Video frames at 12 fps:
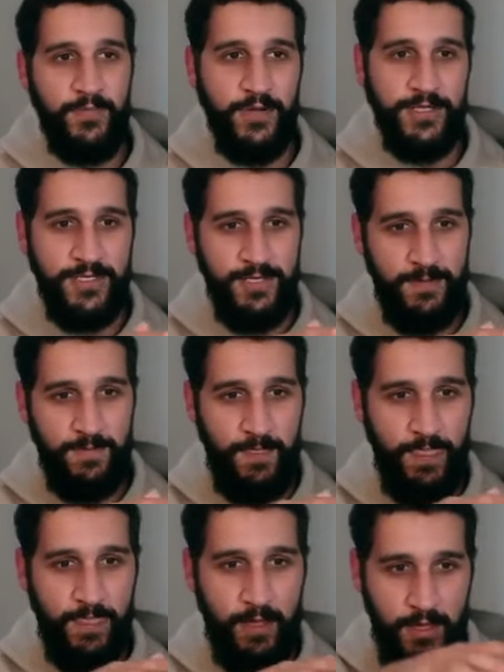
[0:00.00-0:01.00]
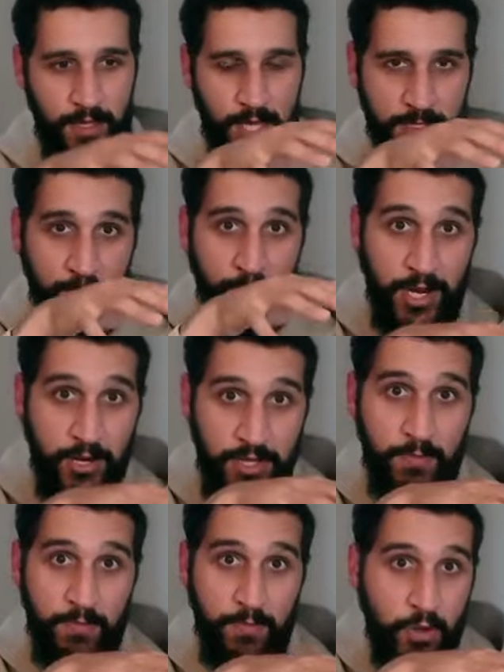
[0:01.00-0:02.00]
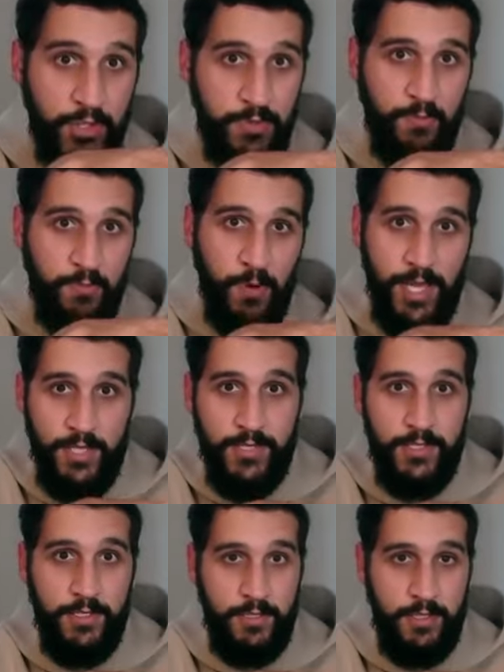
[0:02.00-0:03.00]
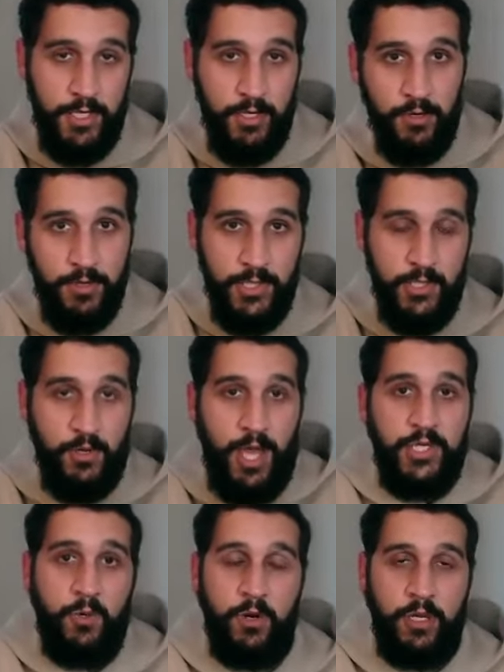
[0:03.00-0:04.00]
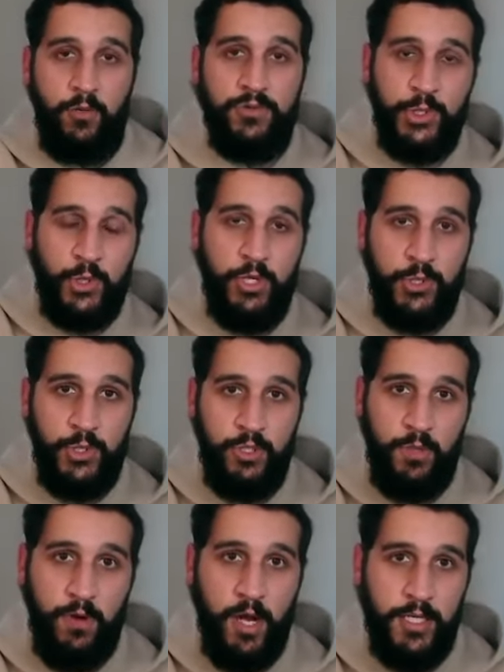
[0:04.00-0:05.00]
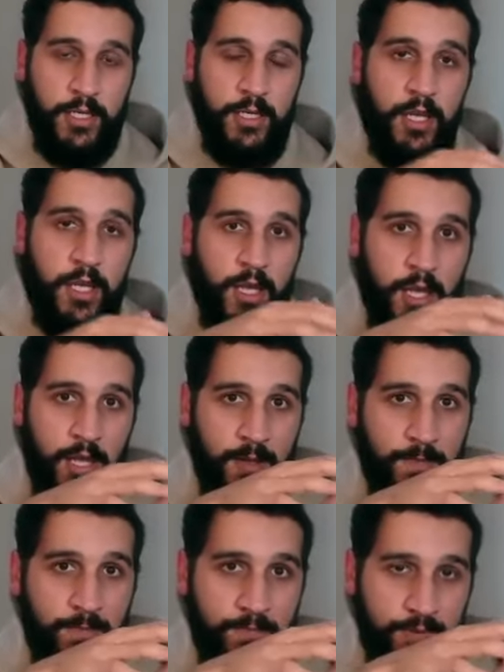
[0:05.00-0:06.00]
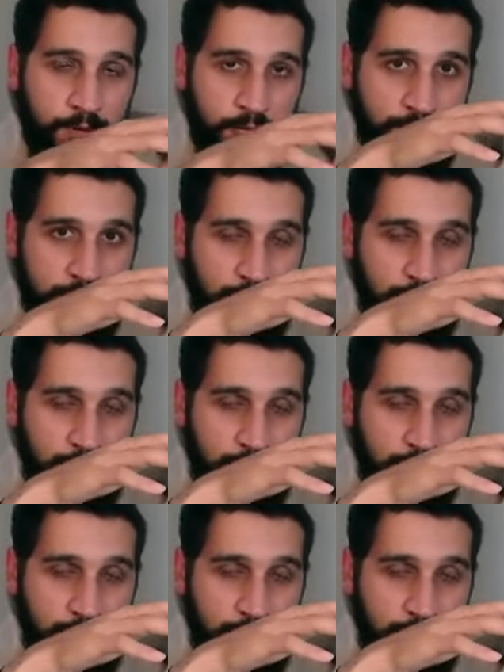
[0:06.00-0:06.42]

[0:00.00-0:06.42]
but it's better than most ways, you know, because you're actually working with the structure of the body. But